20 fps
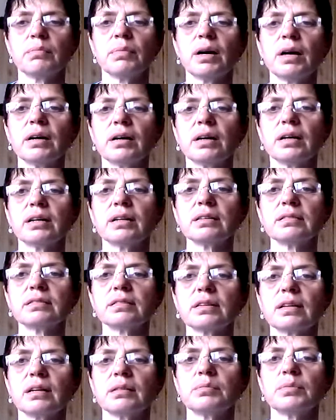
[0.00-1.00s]

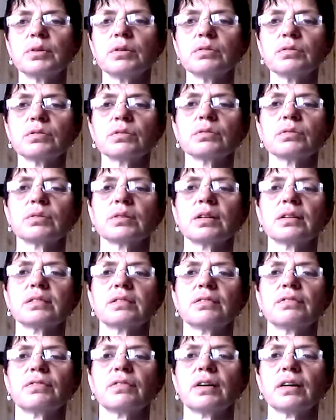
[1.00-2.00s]
Bearings can be also
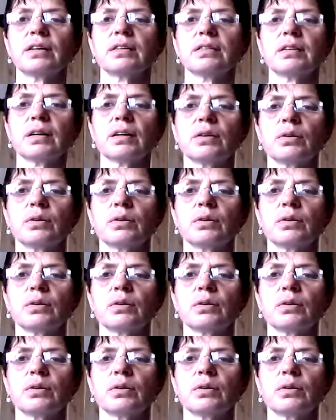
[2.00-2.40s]
classified